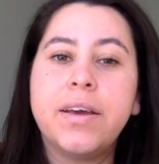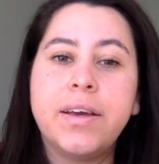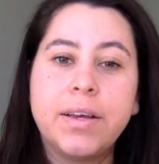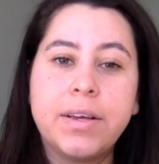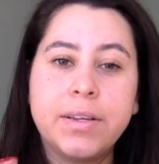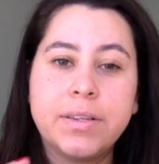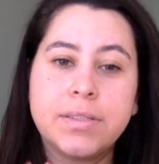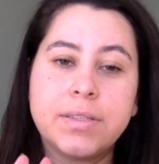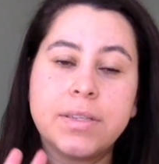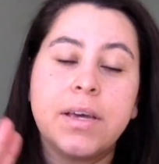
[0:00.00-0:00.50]

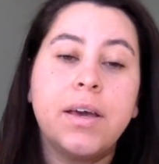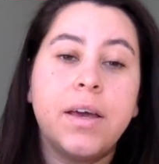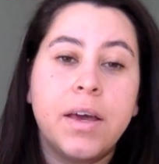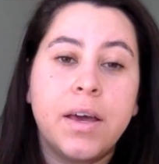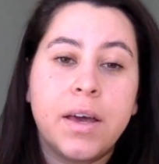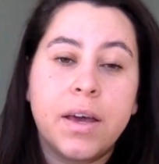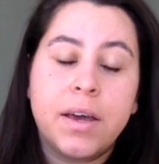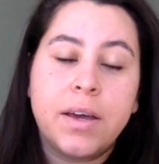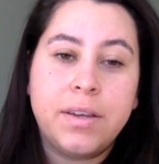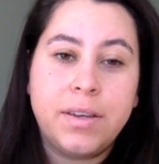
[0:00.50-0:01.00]
It's
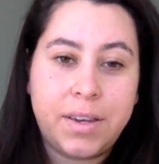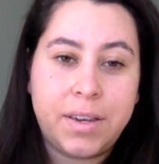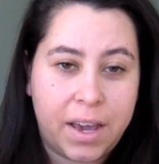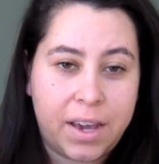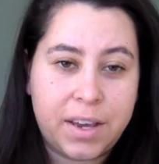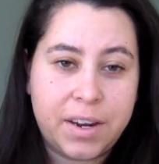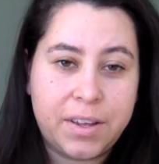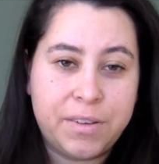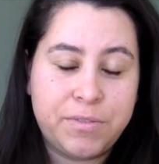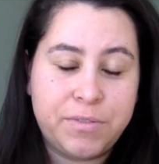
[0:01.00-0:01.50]

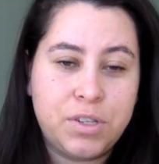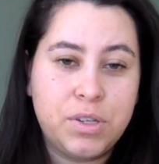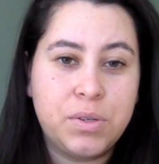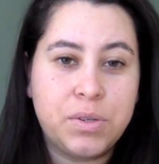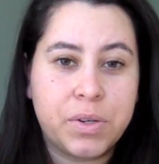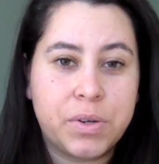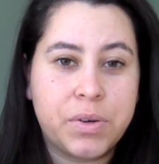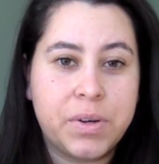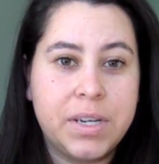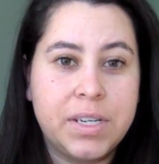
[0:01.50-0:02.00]

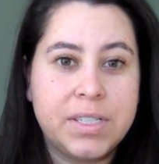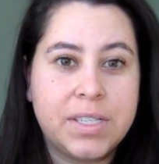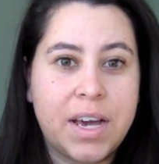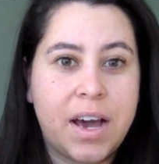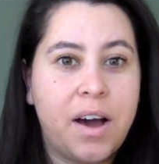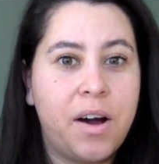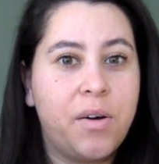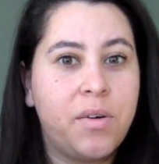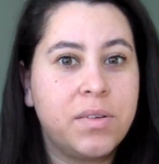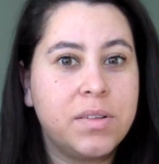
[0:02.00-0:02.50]
-2 degrees
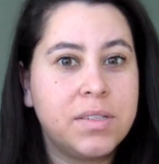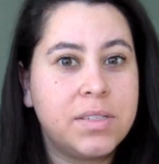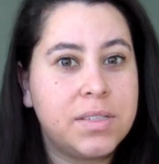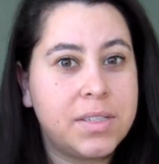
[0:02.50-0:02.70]
out.